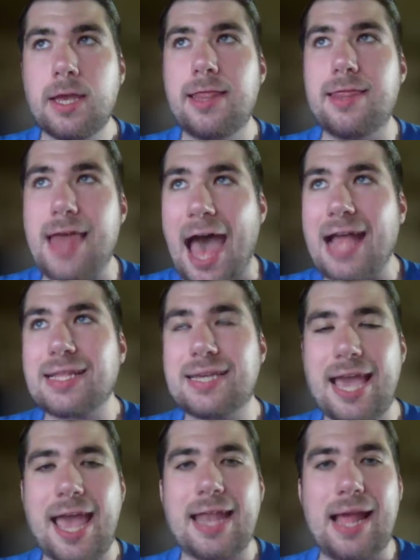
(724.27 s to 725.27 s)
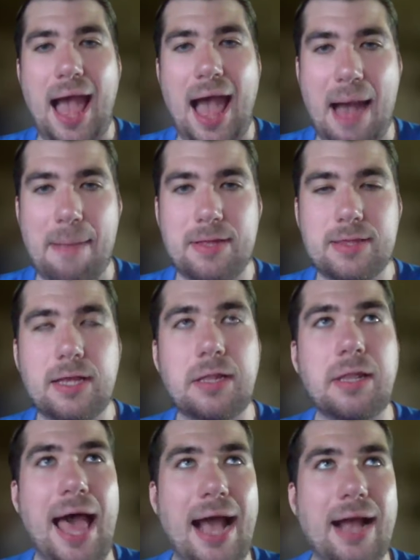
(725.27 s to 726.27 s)
That can't happen. The
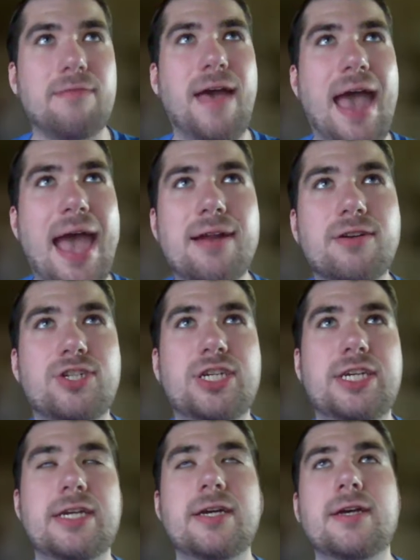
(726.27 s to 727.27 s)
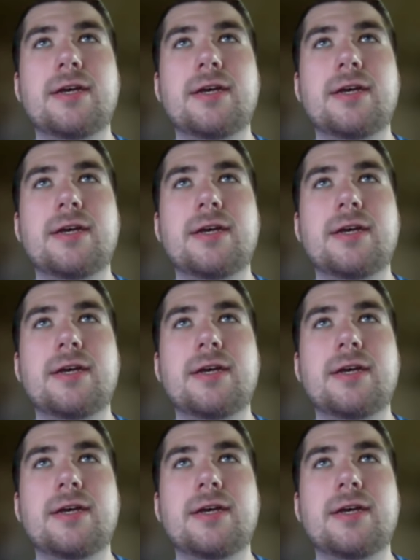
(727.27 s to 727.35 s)
lack of energy,